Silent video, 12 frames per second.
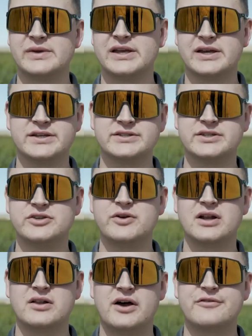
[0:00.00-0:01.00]
because you
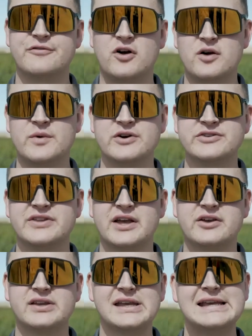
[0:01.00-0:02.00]
get a lot of farmers
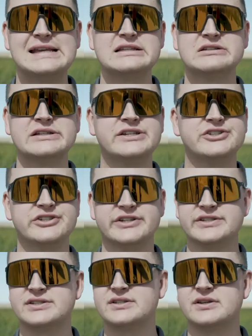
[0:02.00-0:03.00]
that could easily
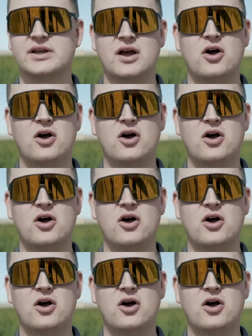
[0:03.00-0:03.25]
just,